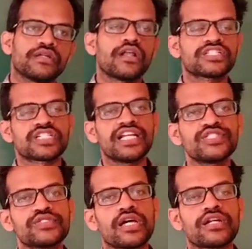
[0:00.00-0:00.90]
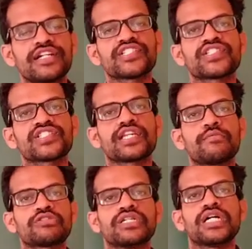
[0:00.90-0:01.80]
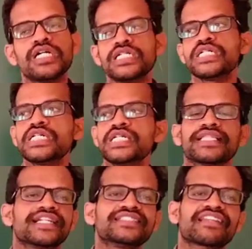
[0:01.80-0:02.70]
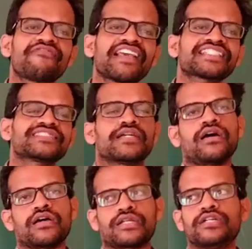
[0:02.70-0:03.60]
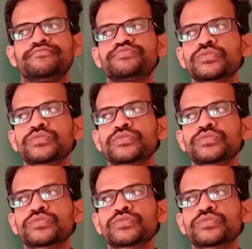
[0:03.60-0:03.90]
Last class we already discussing about that is the reflex arc.